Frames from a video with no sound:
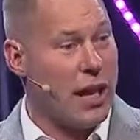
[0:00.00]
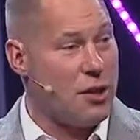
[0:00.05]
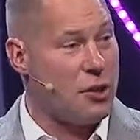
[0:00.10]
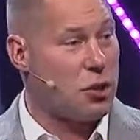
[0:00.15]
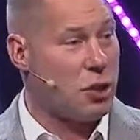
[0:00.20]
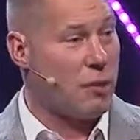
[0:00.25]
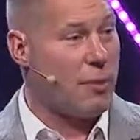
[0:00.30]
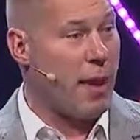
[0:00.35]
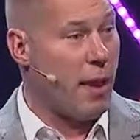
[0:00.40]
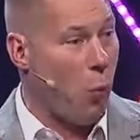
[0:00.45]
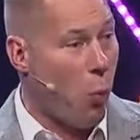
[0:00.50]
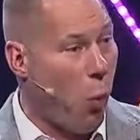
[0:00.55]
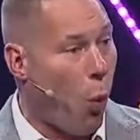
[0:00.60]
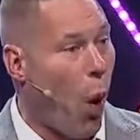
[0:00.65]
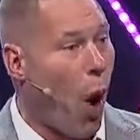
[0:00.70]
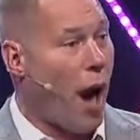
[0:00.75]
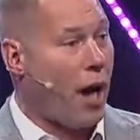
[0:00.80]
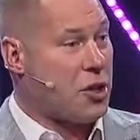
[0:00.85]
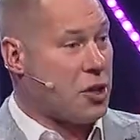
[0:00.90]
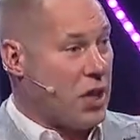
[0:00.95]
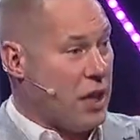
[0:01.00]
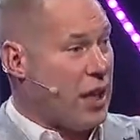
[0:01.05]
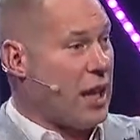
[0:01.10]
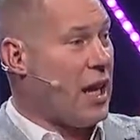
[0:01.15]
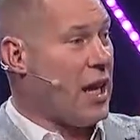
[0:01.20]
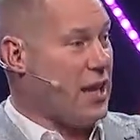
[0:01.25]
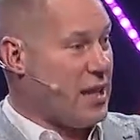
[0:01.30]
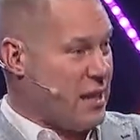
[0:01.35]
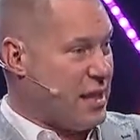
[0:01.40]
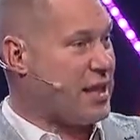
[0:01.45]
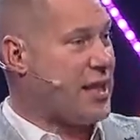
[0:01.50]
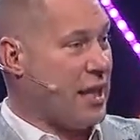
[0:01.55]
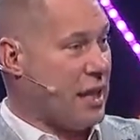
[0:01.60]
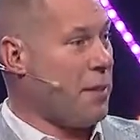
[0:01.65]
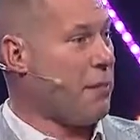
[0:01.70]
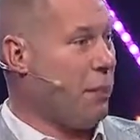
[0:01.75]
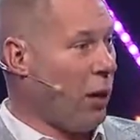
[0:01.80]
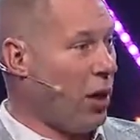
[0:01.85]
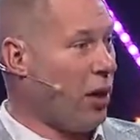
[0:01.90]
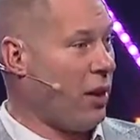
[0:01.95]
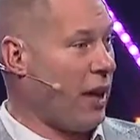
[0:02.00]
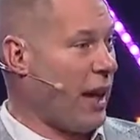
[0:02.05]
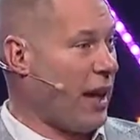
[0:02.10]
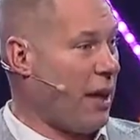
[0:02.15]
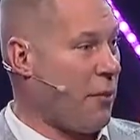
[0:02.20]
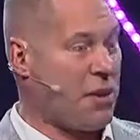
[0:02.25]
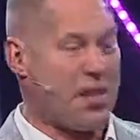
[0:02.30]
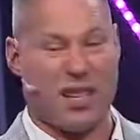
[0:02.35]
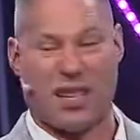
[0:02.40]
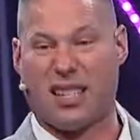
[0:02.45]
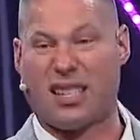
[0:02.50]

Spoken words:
instrument watching his city burn, like it was a